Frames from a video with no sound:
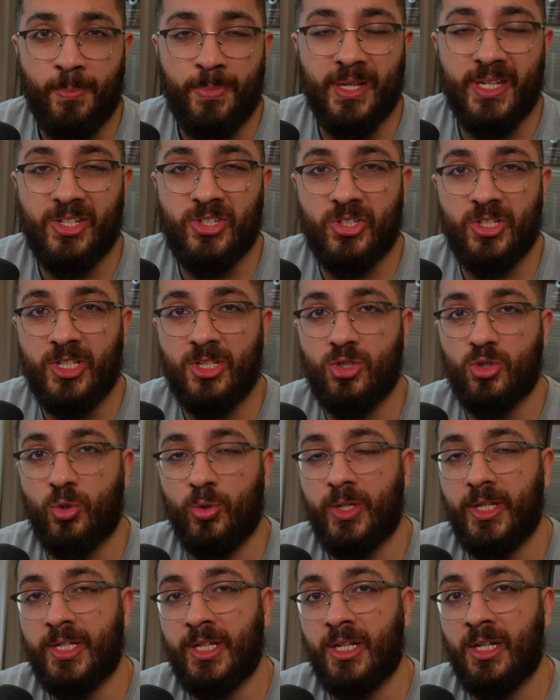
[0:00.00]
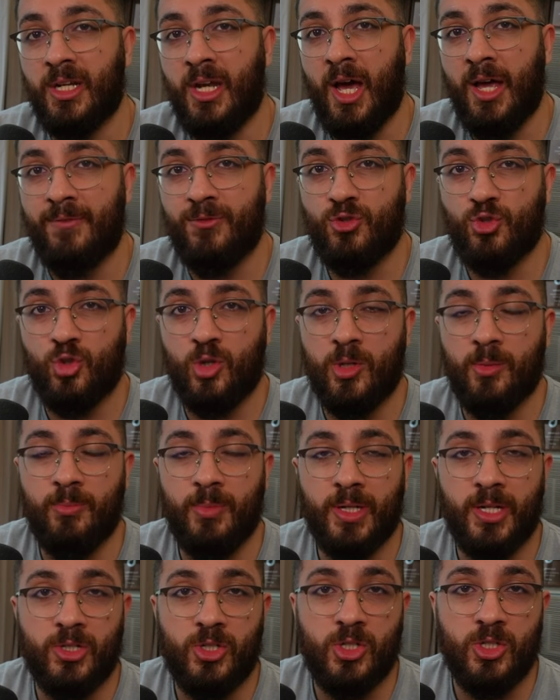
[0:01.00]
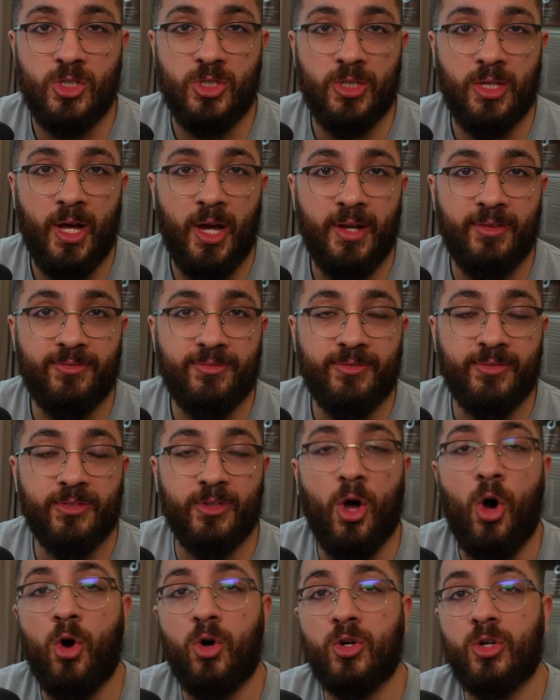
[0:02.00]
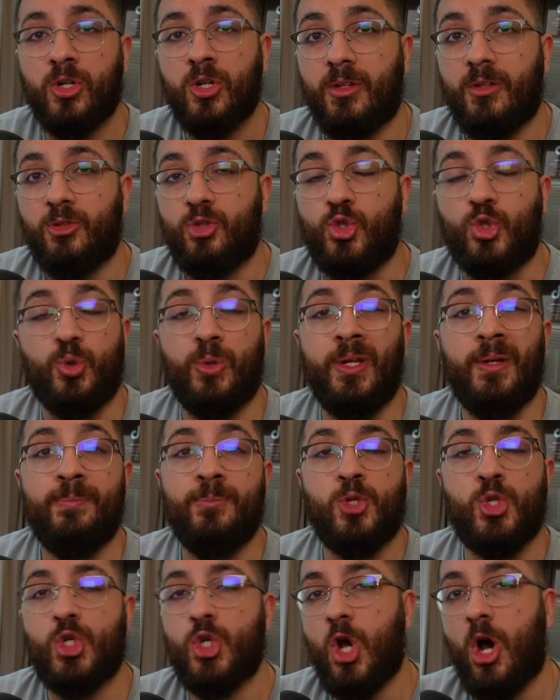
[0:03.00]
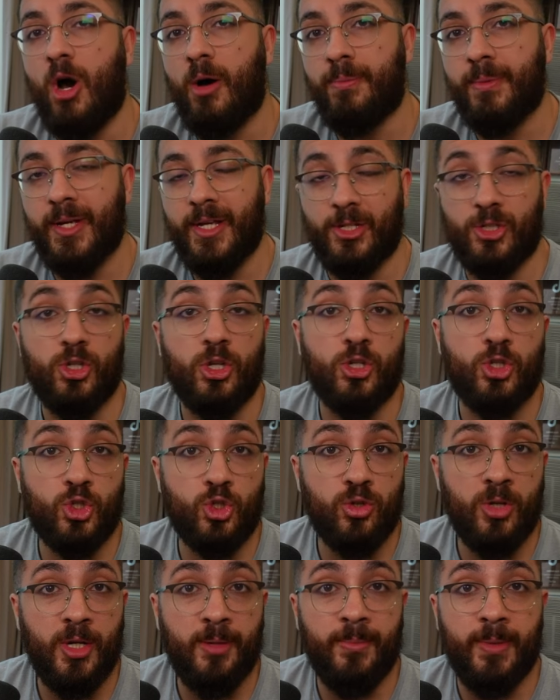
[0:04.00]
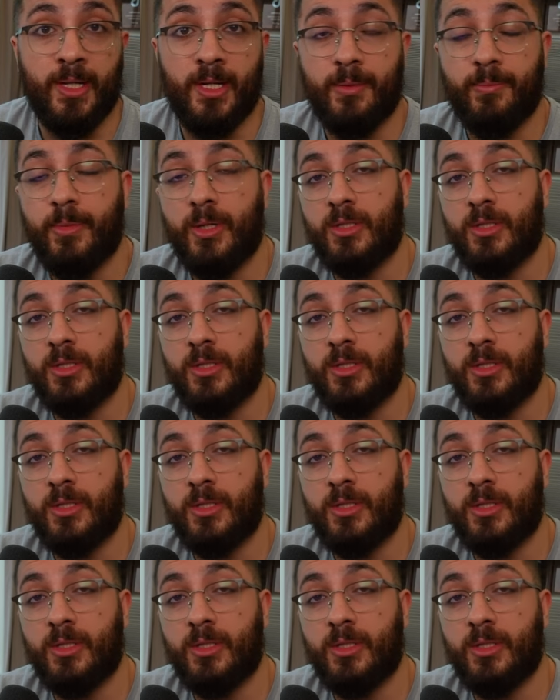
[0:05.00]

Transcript: P C so he can live stream, because his lifelong dream job is streaming.